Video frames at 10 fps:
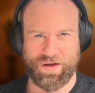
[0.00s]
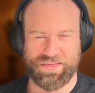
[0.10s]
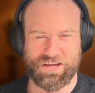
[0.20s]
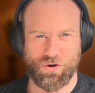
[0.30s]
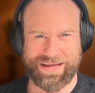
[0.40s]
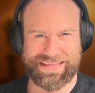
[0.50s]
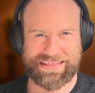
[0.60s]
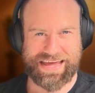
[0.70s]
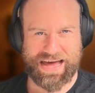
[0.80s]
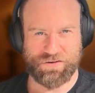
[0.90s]
whether you're in
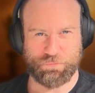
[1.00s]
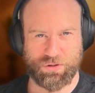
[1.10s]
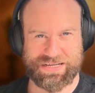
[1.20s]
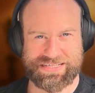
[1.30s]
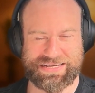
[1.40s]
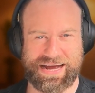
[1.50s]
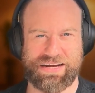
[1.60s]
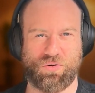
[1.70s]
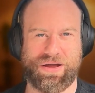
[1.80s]
the out-of-body state or